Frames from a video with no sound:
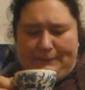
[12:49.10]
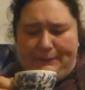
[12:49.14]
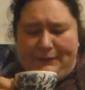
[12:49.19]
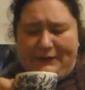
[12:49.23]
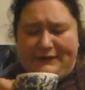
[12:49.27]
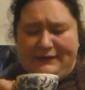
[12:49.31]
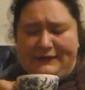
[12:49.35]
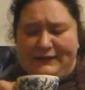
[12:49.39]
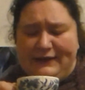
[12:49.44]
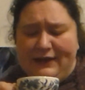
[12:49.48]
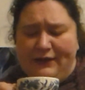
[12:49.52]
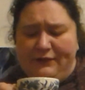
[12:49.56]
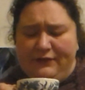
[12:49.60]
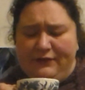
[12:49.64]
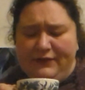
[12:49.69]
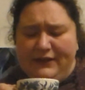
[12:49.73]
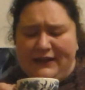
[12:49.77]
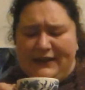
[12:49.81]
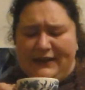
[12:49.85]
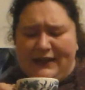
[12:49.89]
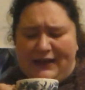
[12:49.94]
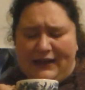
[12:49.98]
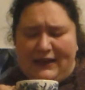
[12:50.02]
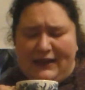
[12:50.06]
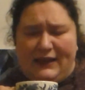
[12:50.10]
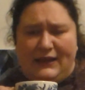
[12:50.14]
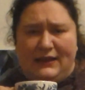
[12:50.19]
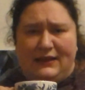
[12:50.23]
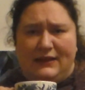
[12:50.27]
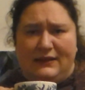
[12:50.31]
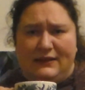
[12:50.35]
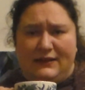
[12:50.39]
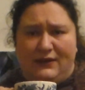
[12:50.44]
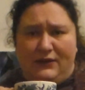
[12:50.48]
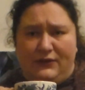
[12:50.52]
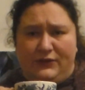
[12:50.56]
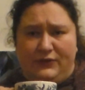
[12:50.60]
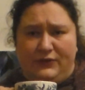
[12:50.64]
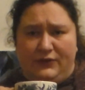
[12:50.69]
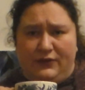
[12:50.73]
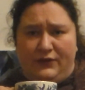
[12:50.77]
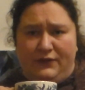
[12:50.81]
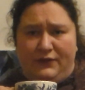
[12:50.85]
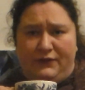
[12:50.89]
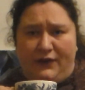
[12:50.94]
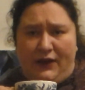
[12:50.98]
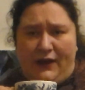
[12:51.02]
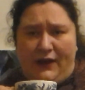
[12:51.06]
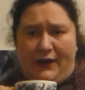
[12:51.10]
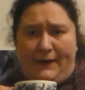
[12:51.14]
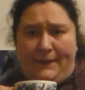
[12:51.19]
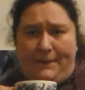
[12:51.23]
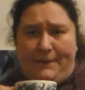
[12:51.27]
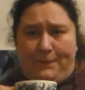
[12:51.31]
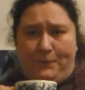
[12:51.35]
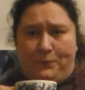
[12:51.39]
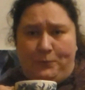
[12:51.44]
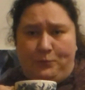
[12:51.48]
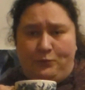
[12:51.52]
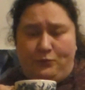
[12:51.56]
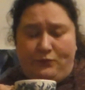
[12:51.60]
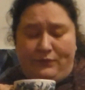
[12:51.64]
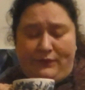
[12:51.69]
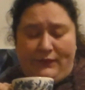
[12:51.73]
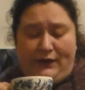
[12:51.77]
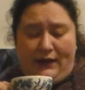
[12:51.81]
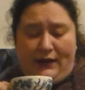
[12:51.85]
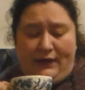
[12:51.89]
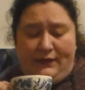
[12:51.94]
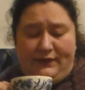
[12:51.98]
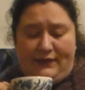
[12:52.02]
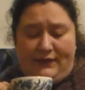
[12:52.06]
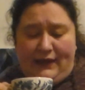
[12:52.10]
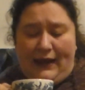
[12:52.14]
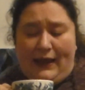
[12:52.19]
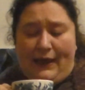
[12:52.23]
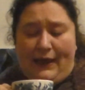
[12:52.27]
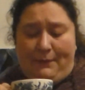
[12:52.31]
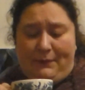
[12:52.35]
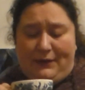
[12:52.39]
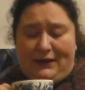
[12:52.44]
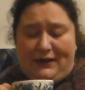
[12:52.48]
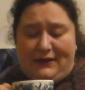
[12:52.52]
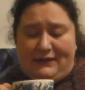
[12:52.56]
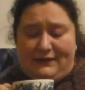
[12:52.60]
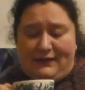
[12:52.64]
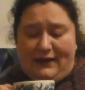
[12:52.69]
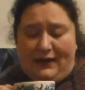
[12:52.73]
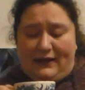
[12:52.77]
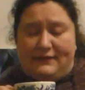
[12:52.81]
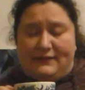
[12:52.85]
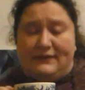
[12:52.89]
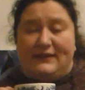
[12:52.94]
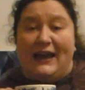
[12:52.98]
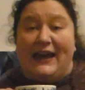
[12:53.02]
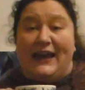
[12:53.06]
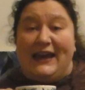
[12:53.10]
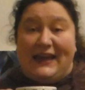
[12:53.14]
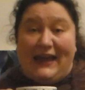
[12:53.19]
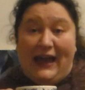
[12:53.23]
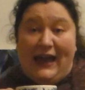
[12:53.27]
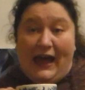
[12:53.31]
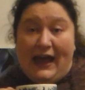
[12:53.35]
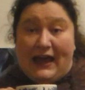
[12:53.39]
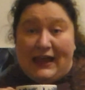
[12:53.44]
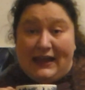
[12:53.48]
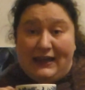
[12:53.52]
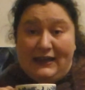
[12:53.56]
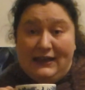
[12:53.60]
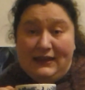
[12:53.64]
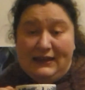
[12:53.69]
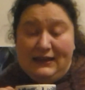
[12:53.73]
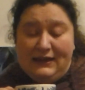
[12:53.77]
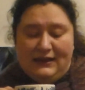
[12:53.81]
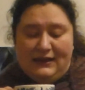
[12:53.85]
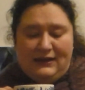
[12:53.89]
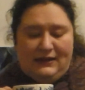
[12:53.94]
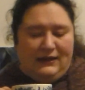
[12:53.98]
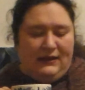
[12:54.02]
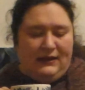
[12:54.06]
but definitely getting the sort of the lemony taste. Again,